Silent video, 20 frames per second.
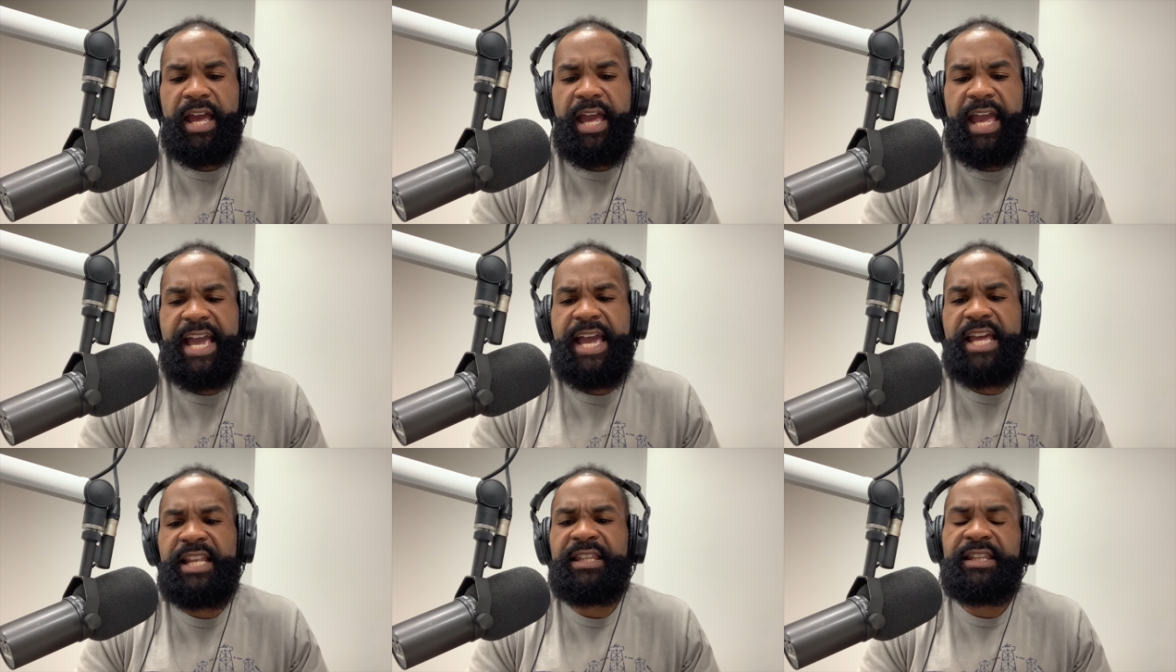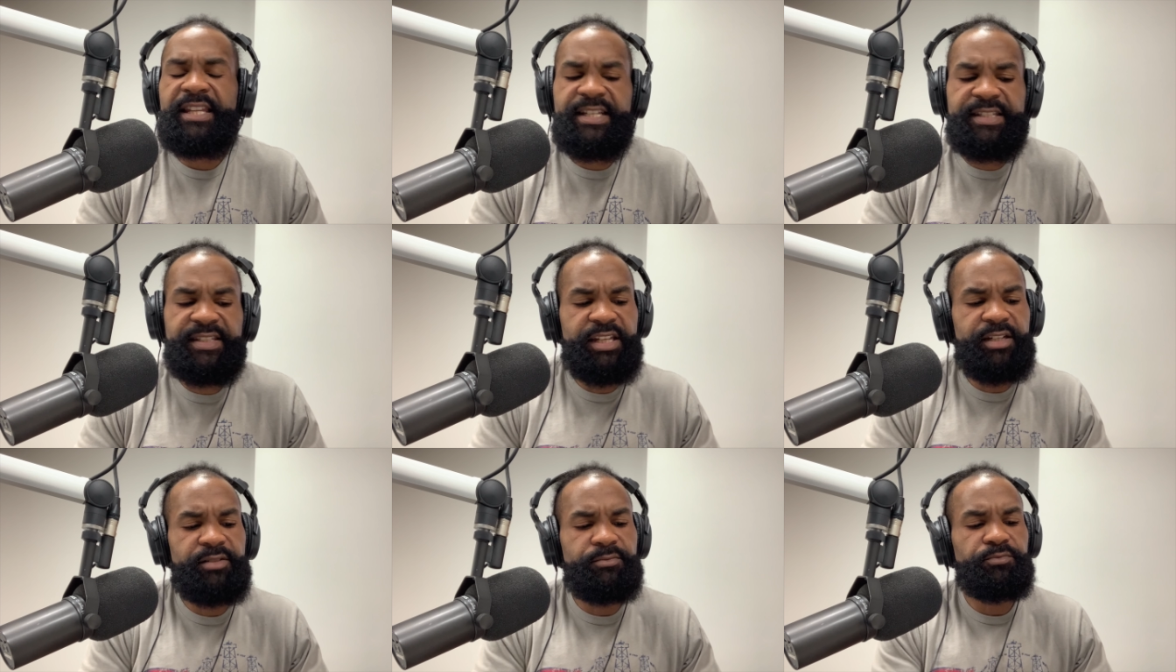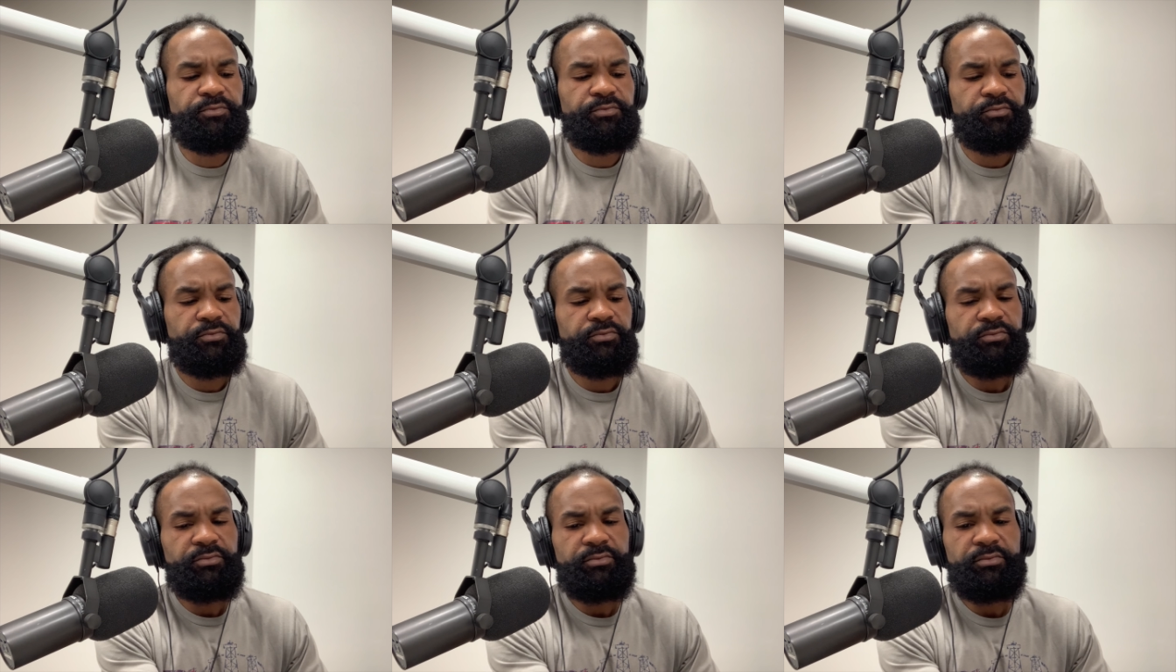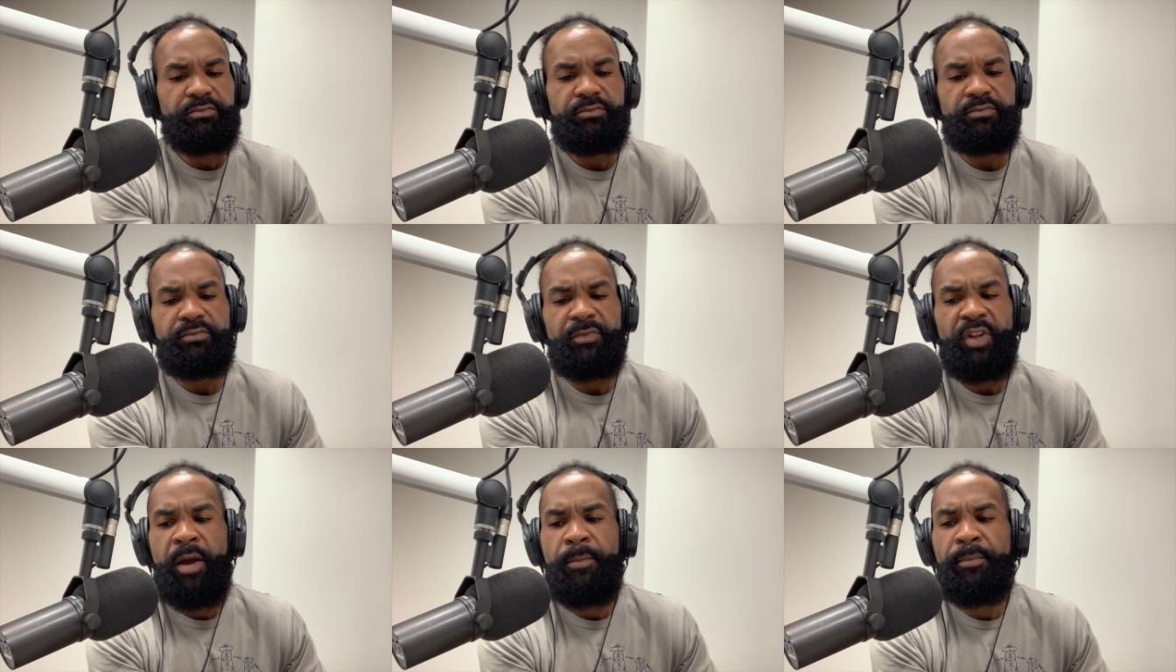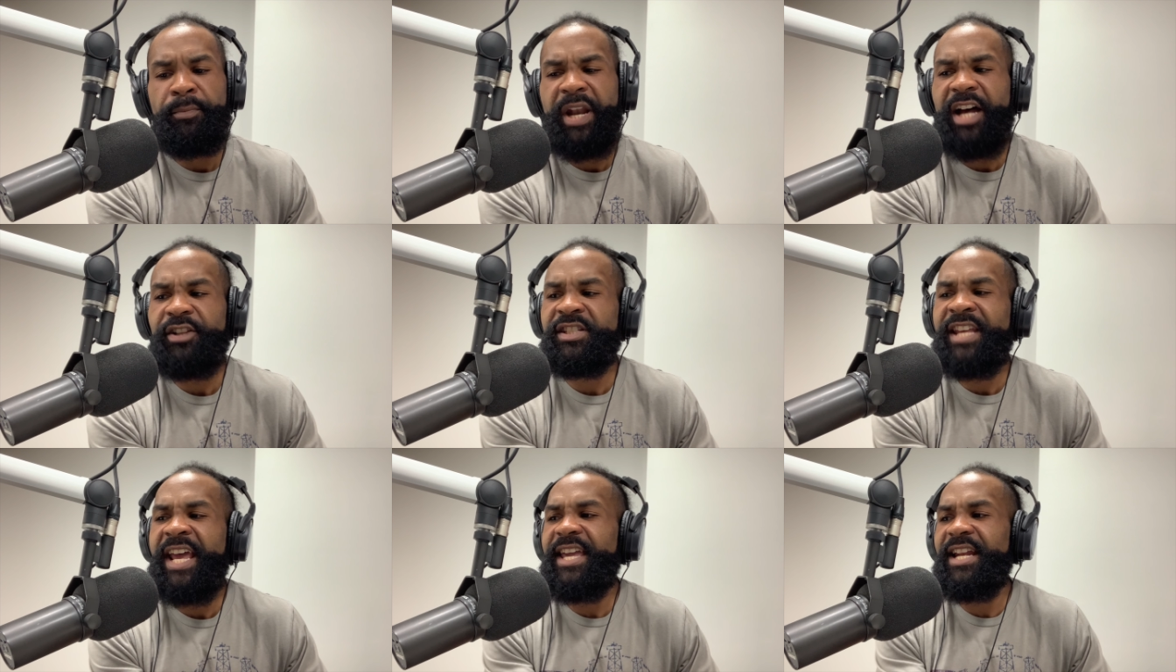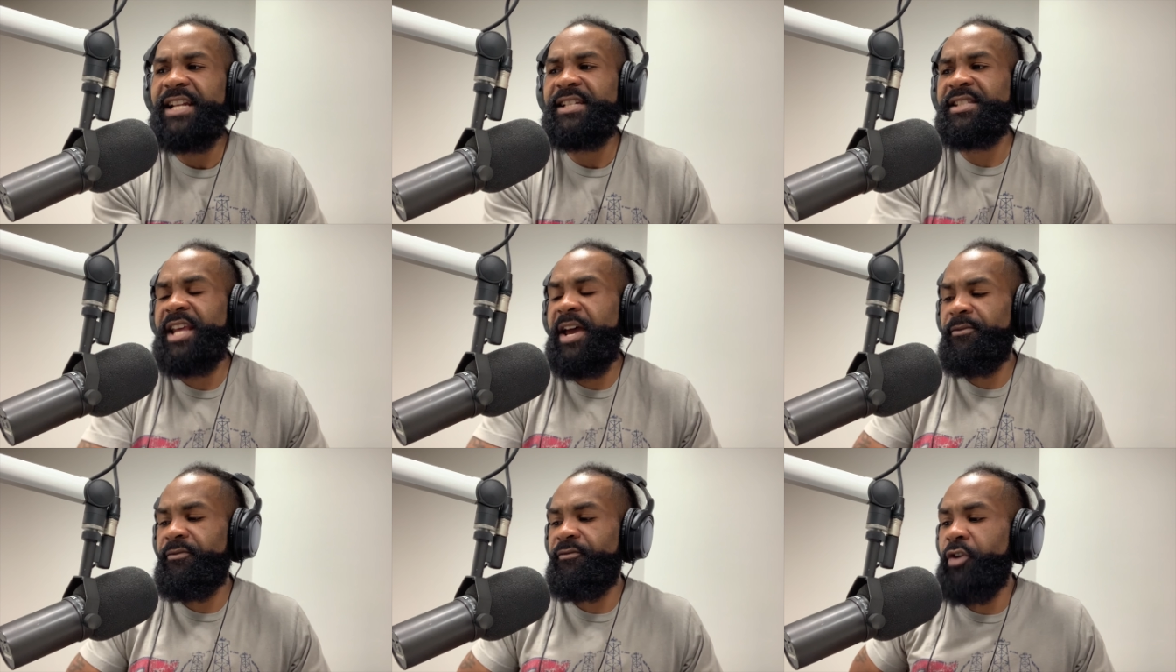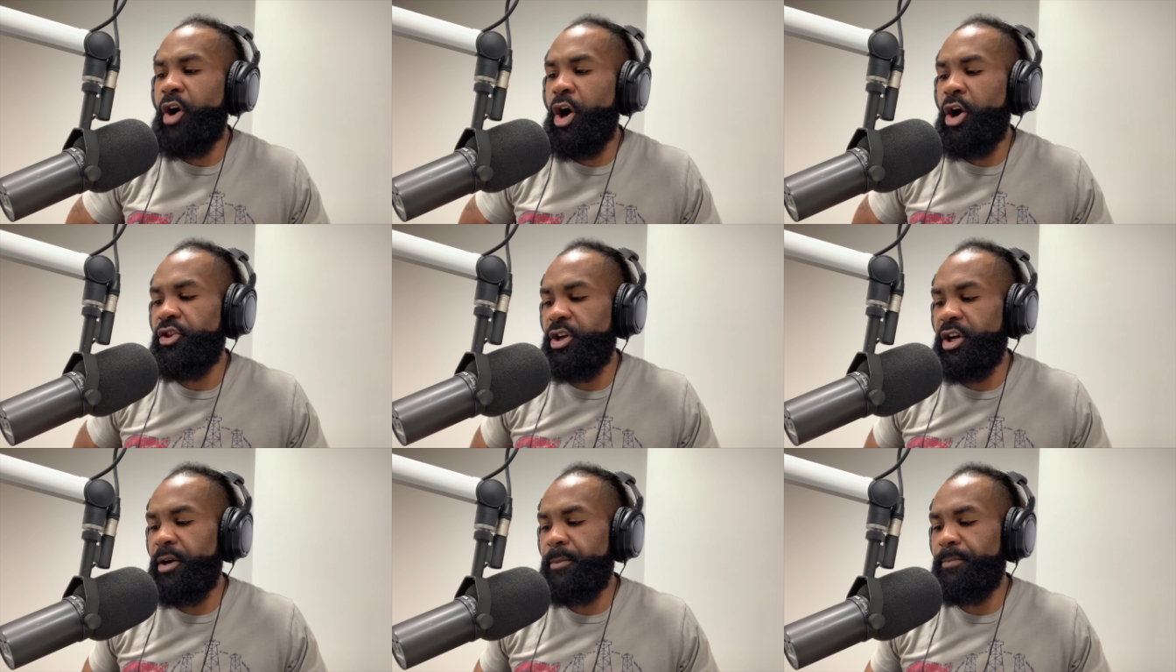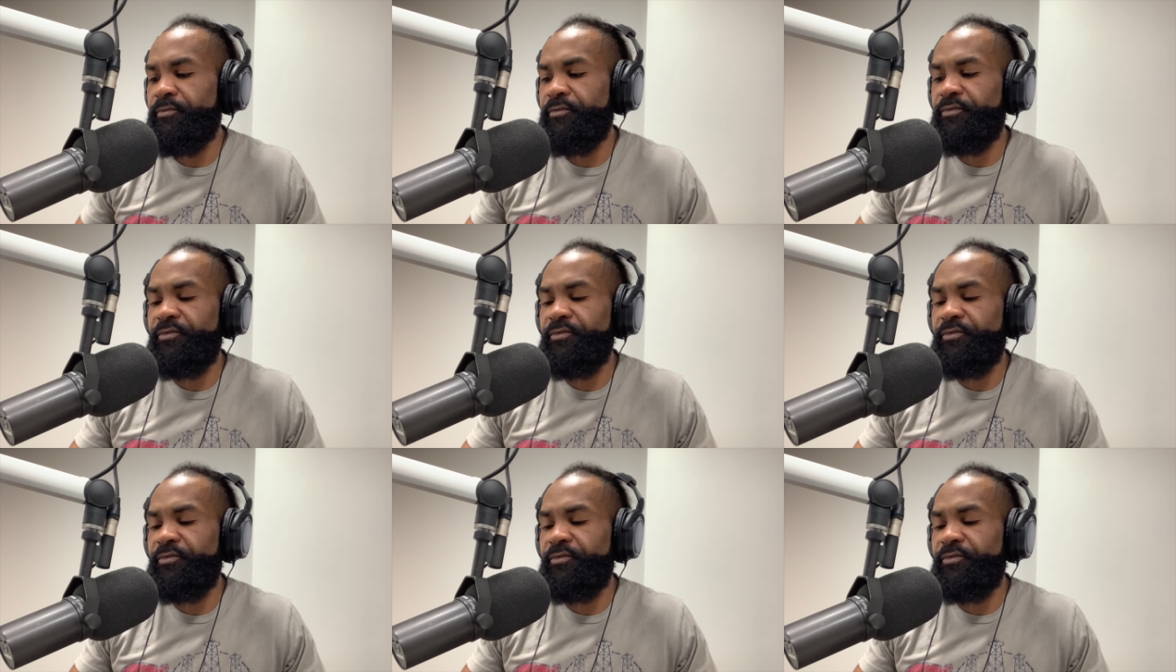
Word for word: and listen. But I'll take it a step farther.